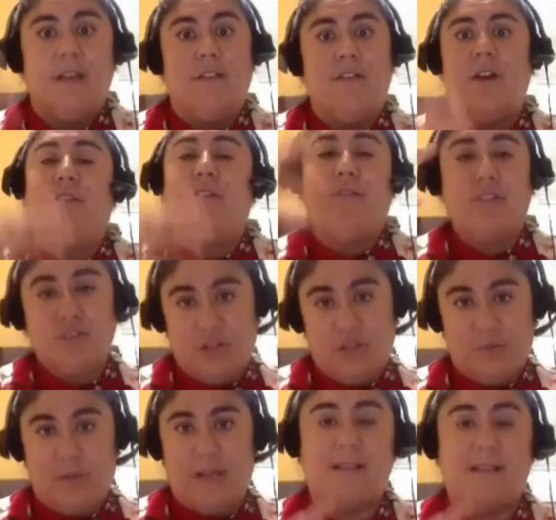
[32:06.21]
The
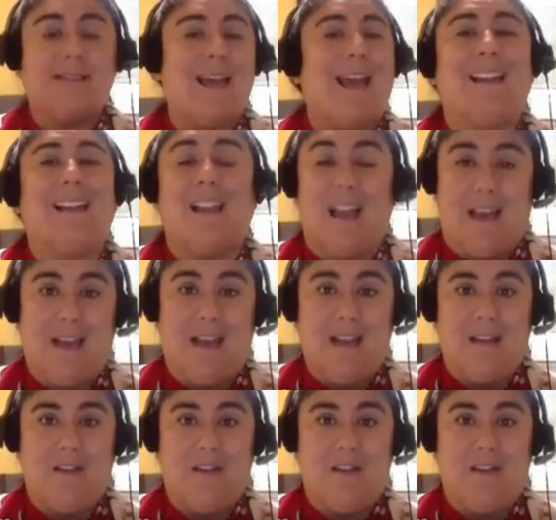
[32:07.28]
overtreatment is that client